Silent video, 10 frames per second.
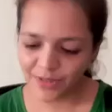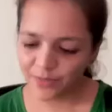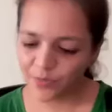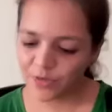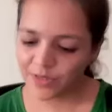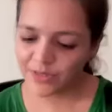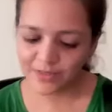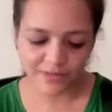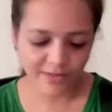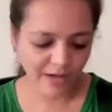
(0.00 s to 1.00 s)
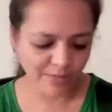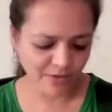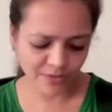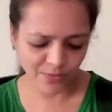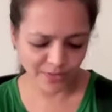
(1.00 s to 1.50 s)
one point here, and I'm
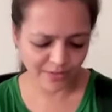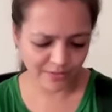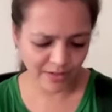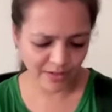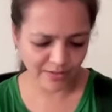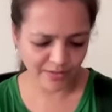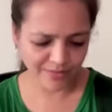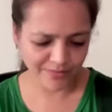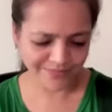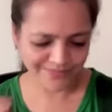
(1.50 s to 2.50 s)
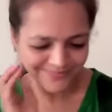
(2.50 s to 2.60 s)
just going directly.